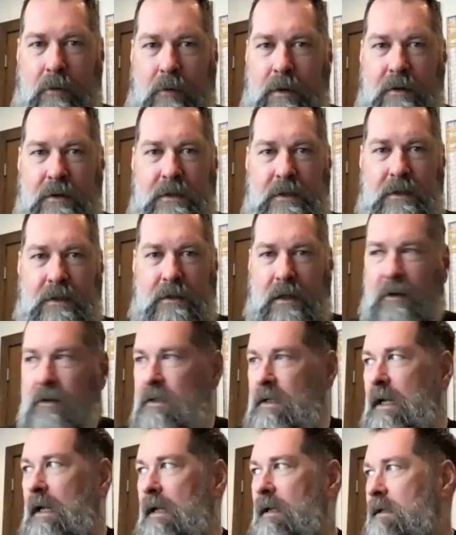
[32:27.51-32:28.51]
where there's
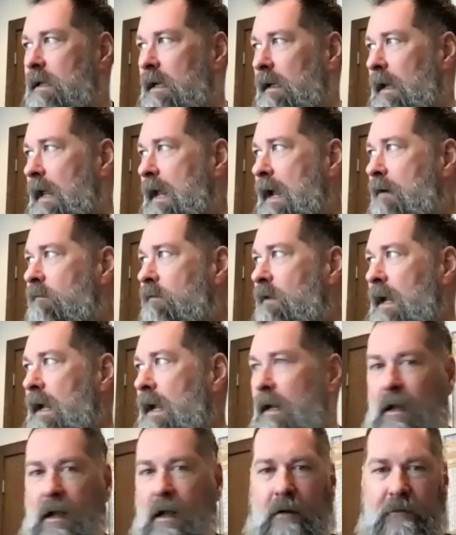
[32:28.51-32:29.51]
kids that'll have
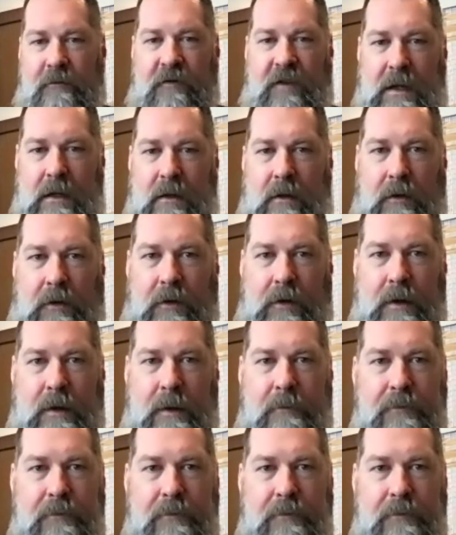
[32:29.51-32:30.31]
like a field.